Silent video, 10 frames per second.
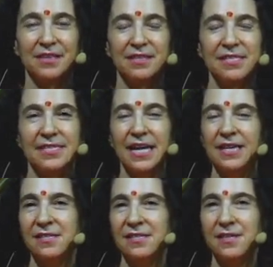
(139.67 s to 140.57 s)
the
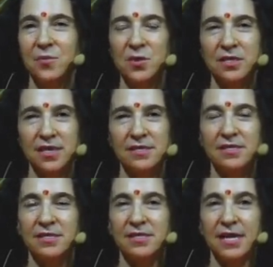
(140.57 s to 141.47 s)
second someone
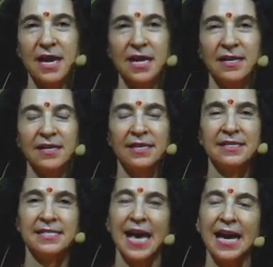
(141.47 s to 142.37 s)
doesn't say
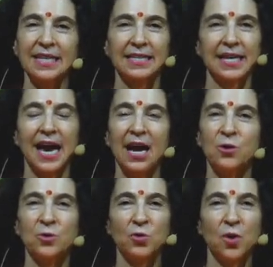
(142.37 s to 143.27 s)
exactly
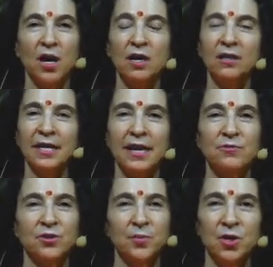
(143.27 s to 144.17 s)
how you are in
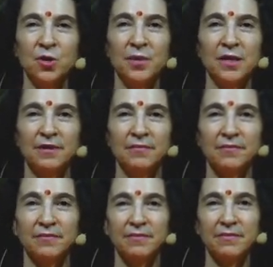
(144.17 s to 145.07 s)
every moment
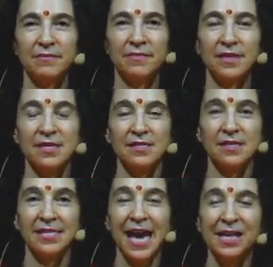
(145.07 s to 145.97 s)
is
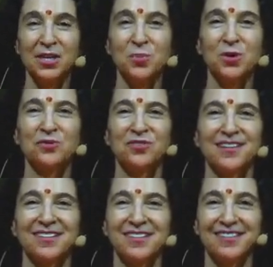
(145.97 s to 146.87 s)
exactly
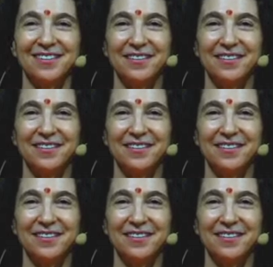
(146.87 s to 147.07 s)
perfect.